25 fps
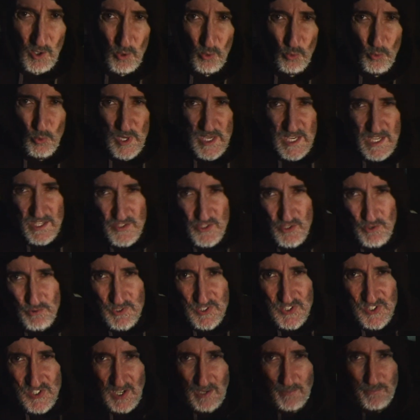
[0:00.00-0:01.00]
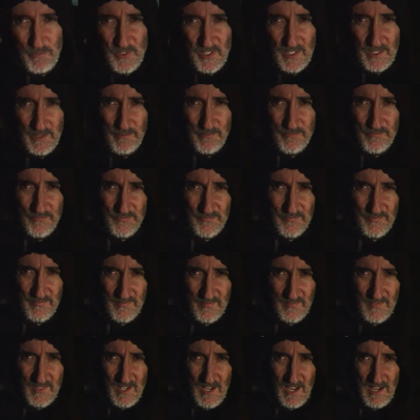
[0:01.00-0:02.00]
read you something
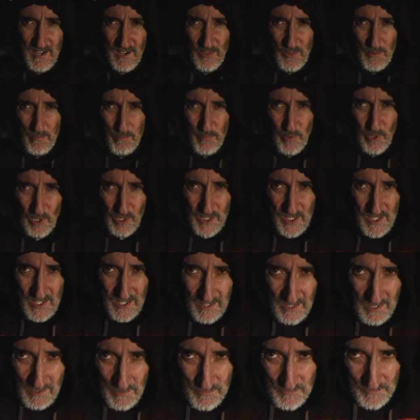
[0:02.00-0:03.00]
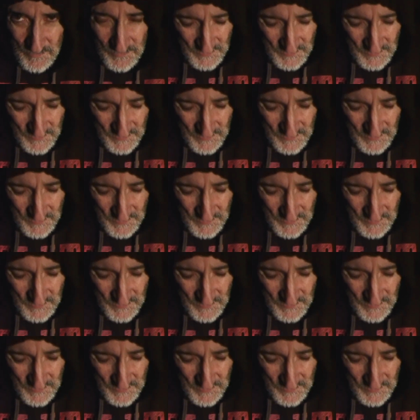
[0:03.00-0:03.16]
out of the book here